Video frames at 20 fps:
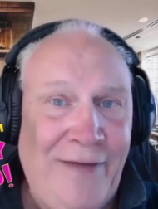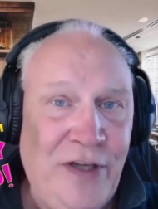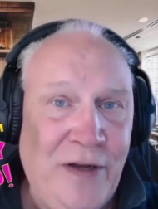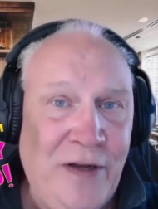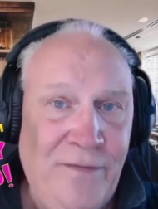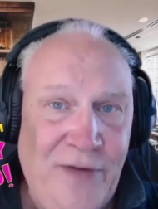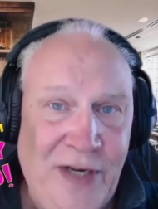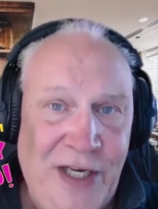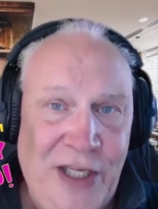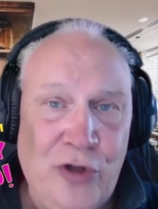I've
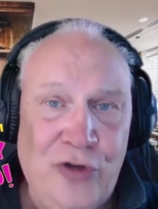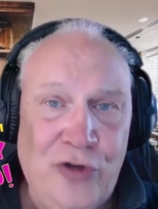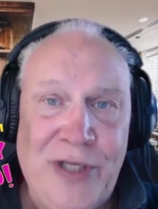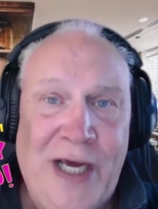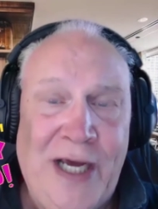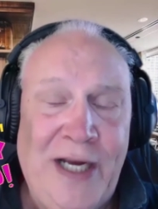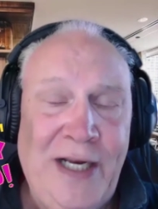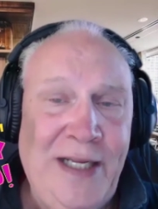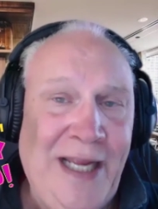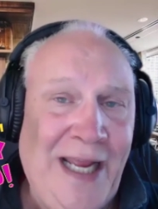done videos
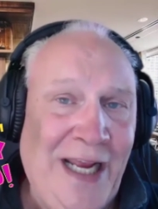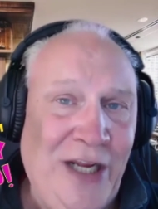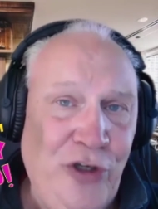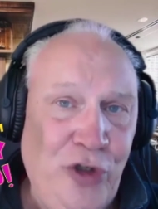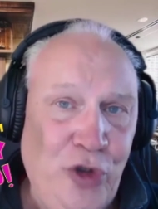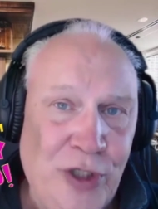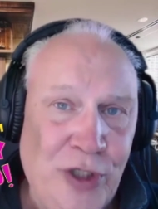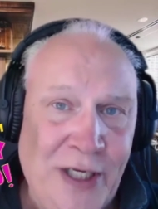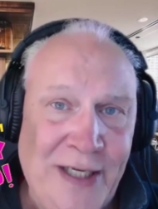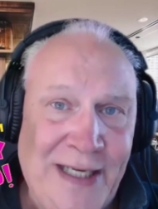on it,
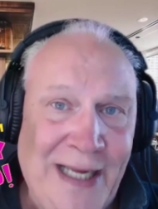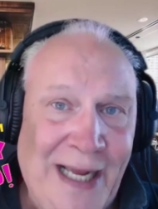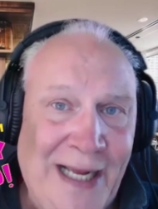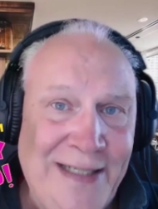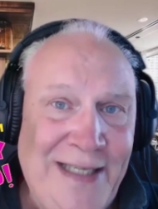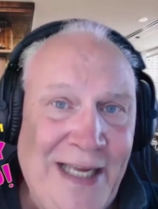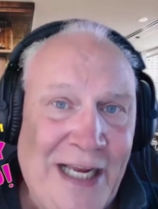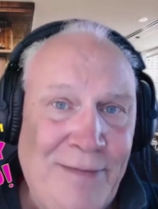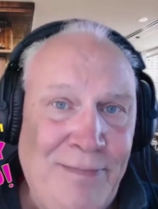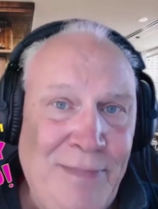and you can
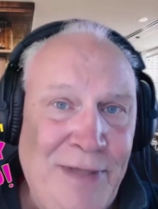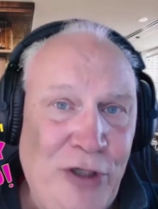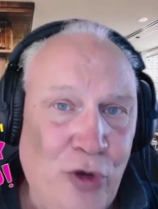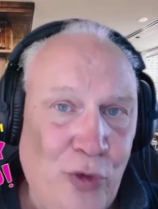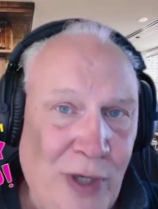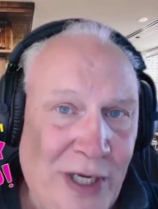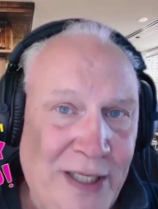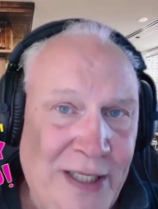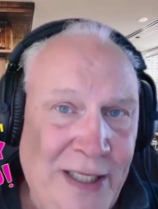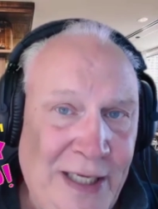contact me
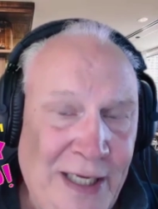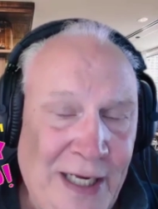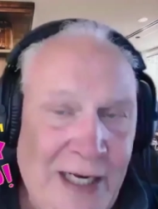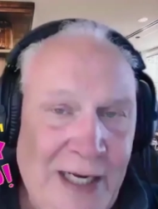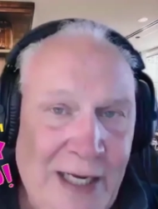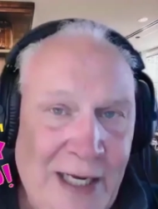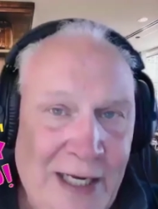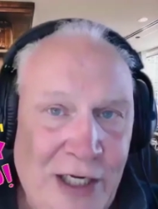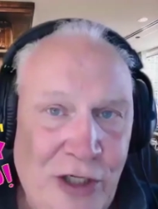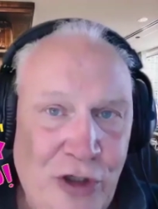directly.
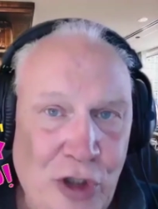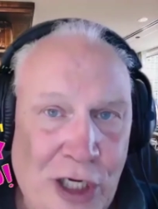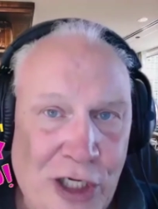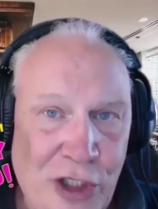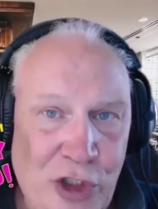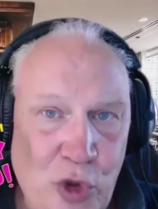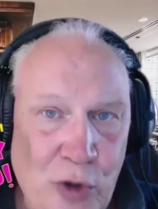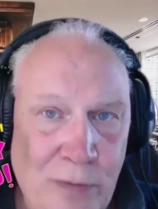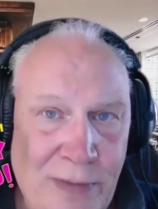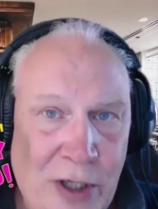I, I can
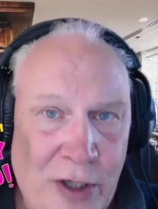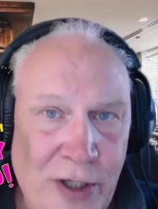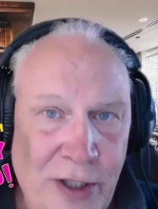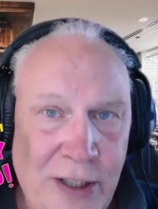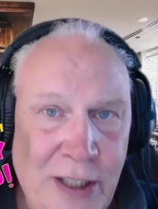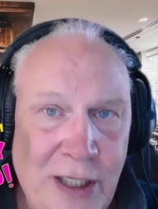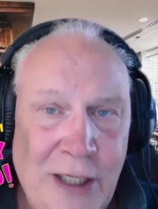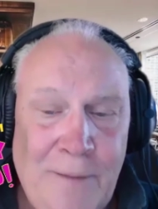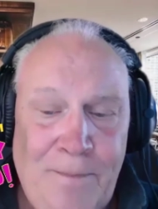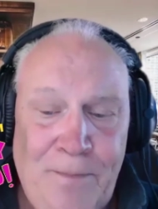talk to you about
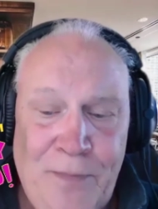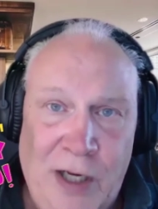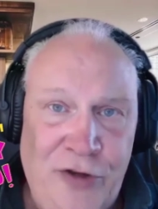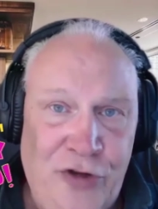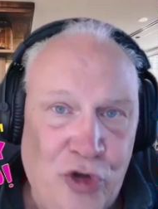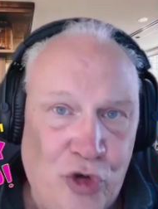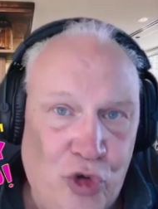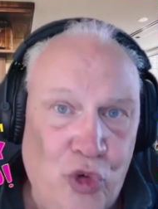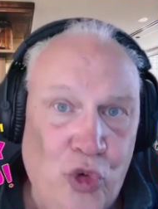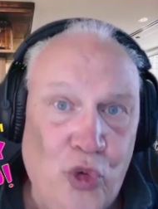it.
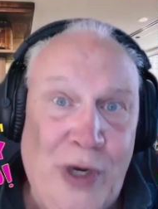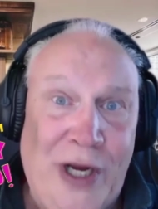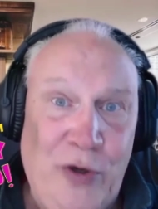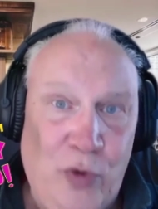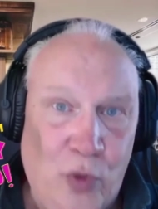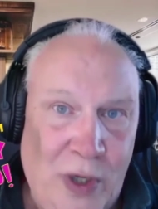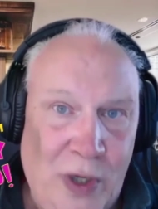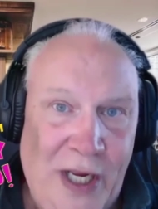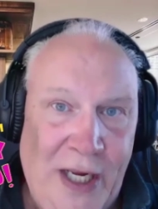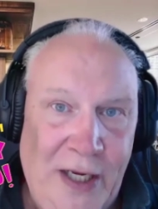It's a
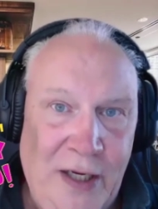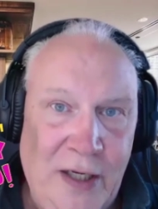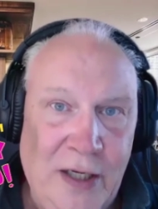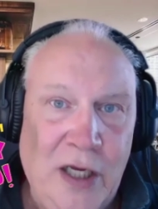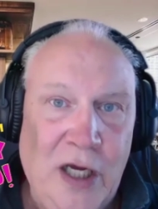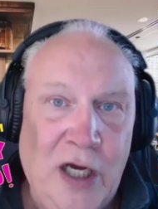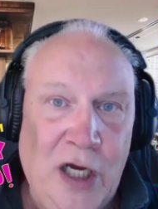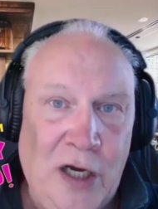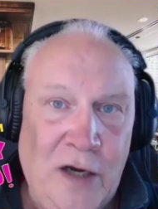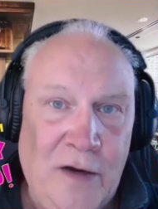great way
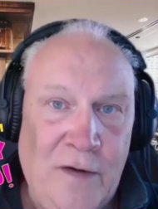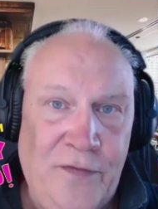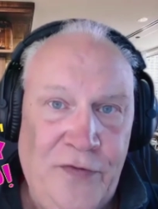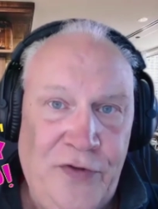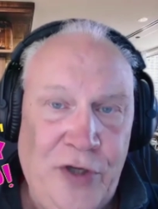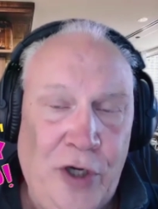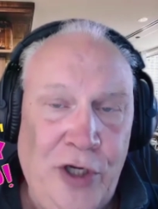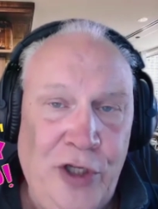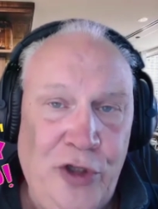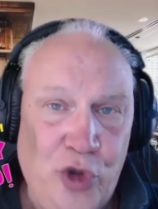of
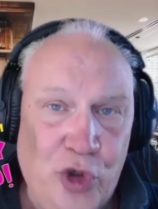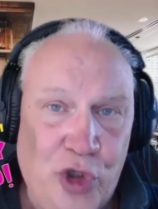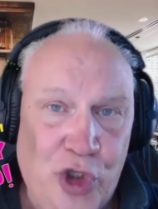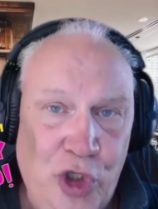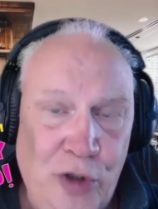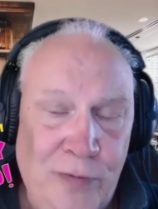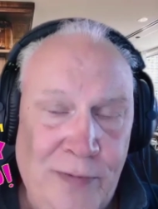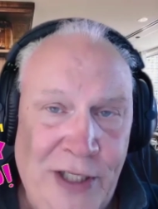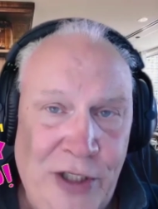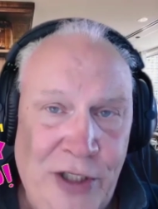starting to
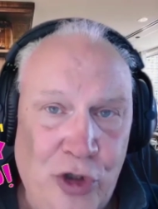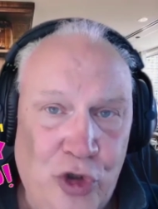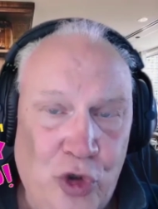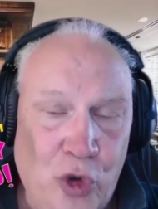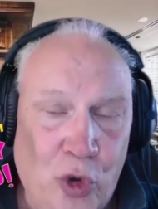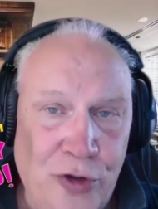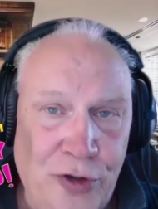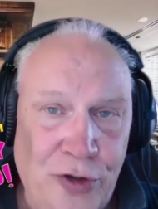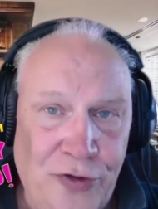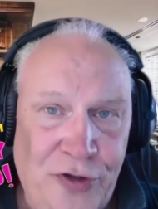accumulate your
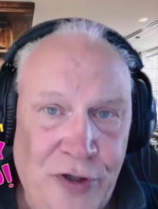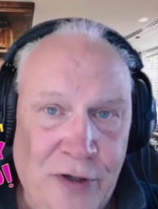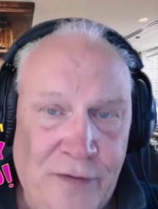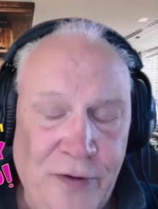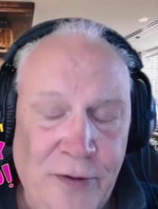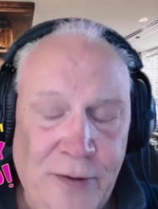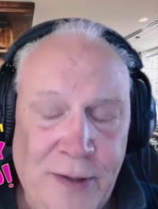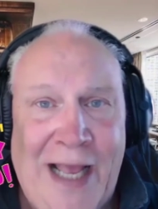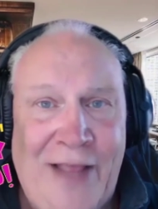gold and silver.